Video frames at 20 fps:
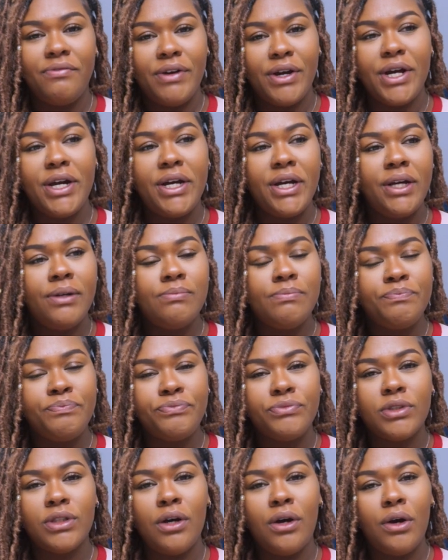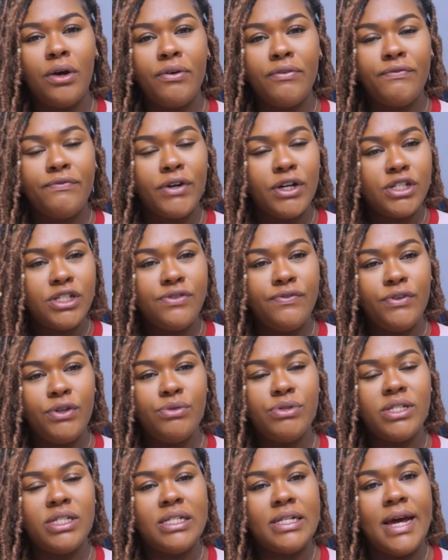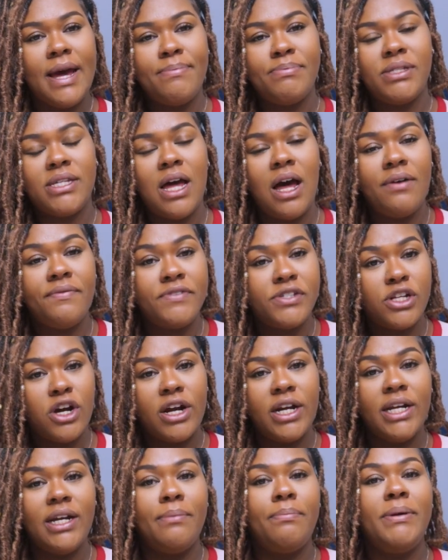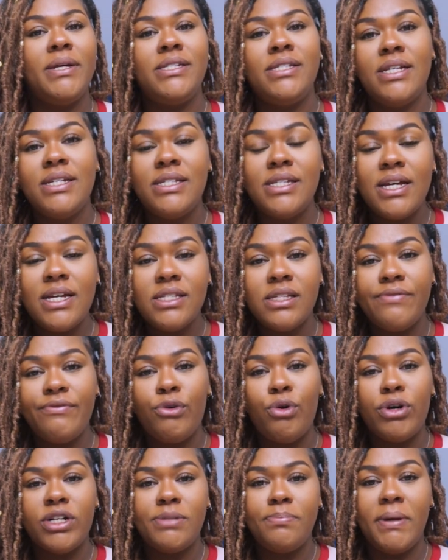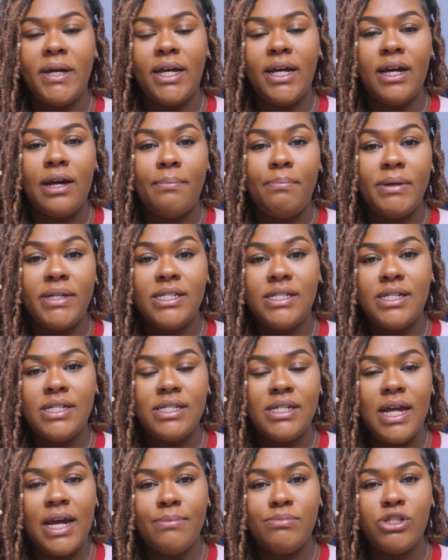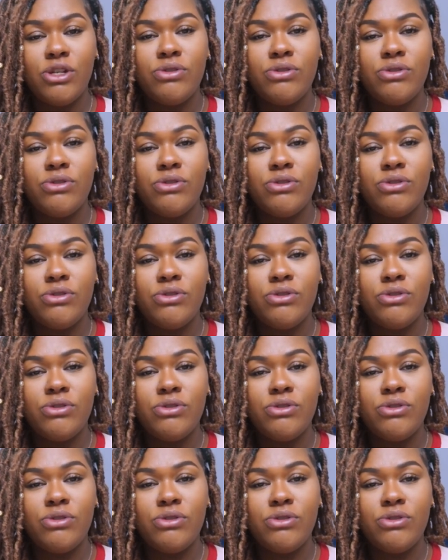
very first few steps of starting a business is, of course, picking a business name.